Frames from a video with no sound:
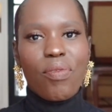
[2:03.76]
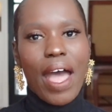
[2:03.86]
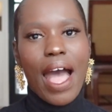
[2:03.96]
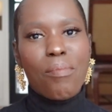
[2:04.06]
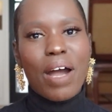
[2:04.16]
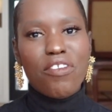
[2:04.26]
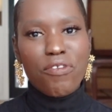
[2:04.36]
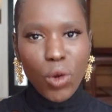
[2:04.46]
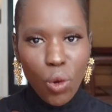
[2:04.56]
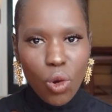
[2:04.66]
that my
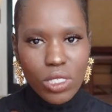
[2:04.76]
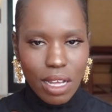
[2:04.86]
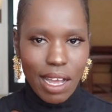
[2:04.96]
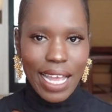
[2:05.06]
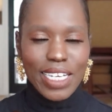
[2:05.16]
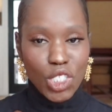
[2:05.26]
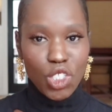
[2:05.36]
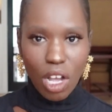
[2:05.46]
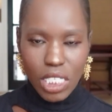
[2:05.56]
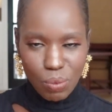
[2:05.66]
floors that I had
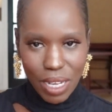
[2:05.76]
just